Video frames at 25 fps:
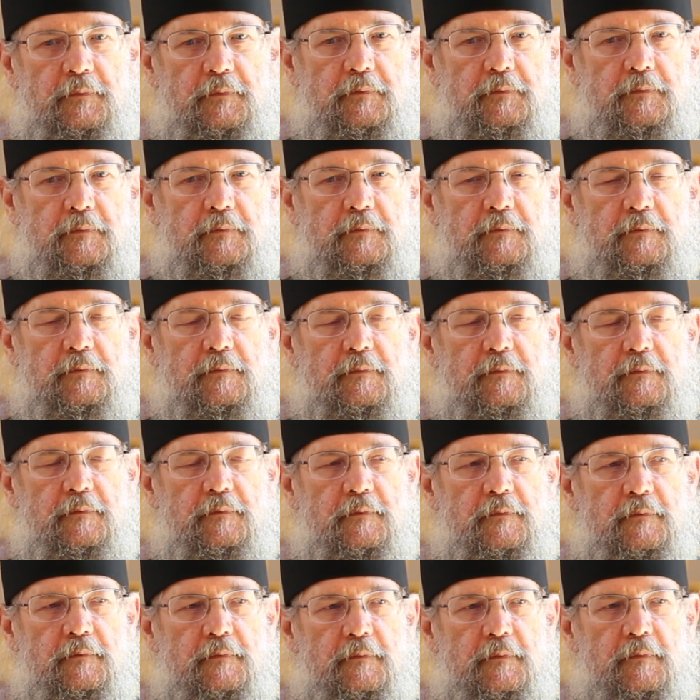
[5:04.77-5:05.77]

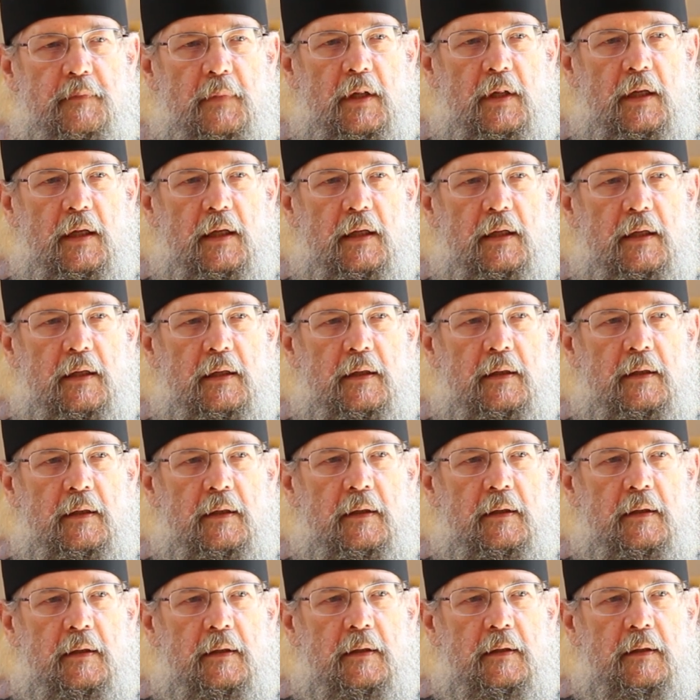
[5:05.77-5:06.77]

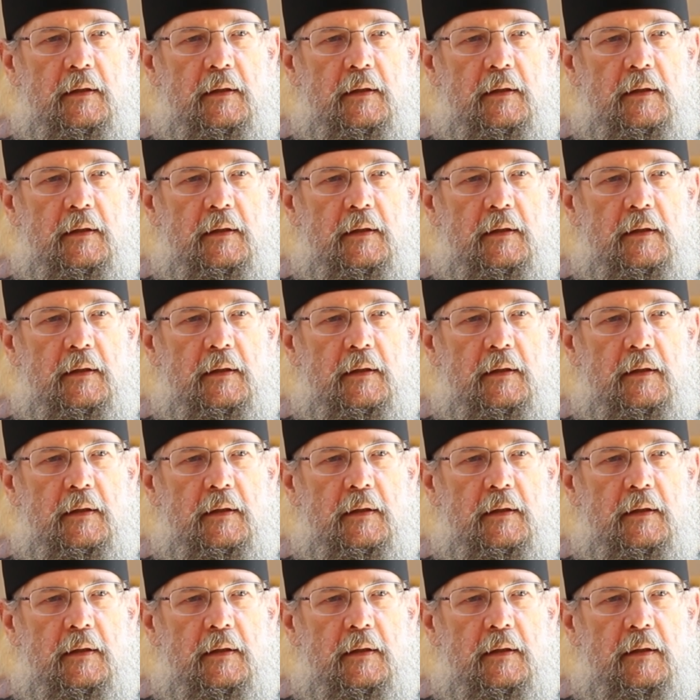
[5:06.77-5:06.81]
Nobody speaks.